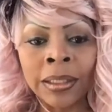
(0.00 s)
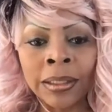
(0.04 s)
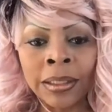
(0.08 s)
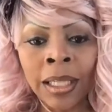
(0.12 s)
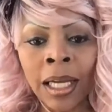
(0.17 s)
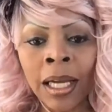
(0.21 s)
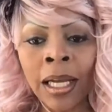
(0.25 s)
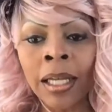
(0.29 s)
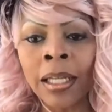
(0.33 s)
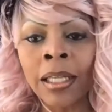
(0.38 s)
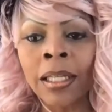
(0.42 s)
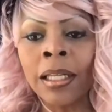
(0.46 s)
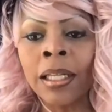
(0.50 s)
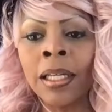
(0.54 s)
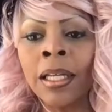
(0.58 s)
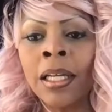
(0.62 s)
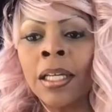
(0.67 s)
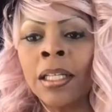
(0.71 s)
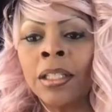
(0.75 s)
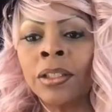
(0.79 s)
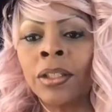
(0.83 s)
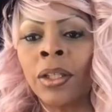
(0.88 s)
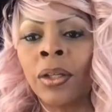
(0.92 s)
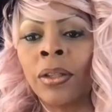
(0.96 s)
done.
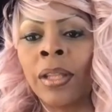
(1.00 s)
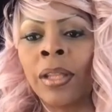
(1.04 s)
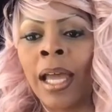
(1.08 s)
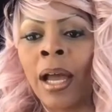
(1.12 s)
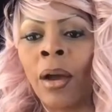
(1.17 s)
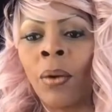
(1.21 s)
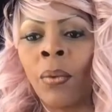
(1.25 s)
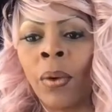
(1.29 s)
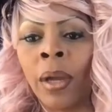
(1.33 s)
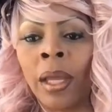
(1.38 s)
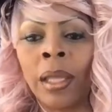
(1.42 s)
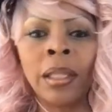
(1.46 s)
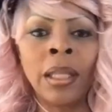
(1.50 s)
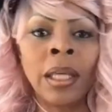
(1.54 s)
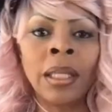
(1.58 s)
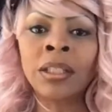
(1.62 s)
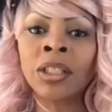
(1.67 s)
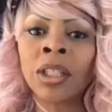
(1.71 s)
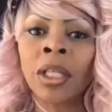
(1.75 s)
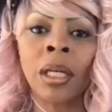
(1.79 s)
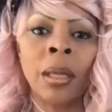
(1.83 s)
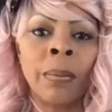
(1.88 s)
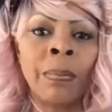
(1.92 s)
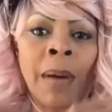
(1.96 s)
So that way it's
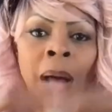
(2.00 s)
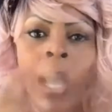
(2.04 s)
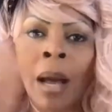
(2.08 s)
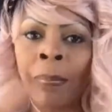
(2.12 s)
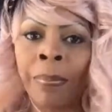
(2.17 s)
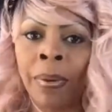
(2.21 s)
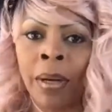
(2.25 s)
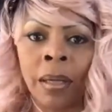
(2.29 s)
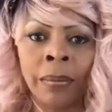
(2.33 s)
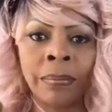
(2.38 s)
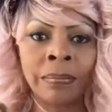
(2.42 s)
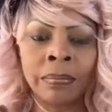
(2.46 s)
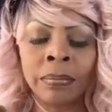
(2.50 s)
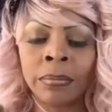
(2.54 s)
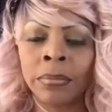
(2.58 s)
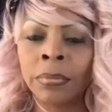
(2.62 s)
going to pop up,